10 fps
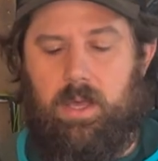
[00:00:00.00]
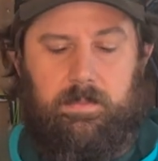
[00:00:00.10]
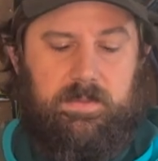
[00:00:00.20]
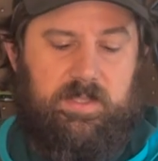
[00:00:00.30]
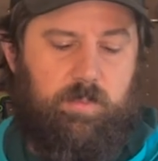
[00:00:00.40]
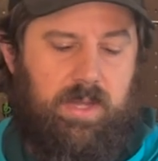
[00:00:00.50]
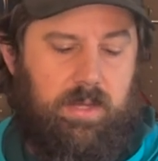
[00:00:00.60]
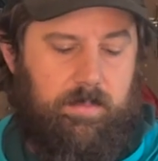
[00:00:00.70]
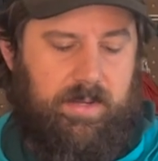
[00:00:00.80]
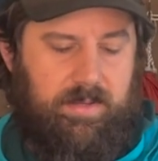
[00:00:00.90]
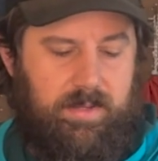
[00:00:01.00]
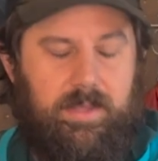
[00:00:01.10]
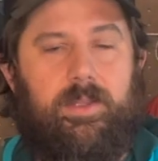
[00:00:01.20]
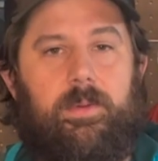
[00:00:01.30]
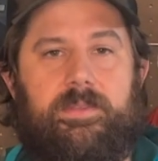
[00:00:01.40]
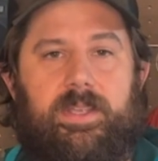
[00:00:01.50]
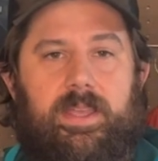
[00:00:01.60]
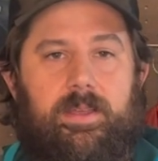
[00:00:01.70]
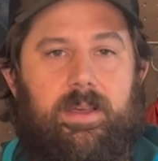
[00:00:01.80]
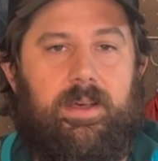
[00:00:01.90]
Despite apparently there was
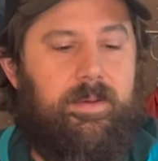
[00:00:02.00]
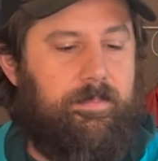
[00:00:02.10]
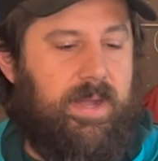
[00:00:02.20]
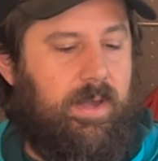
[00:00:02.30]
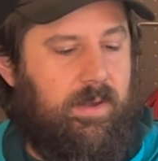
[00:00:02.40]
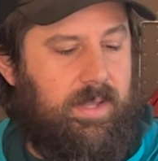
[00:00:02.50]
a bear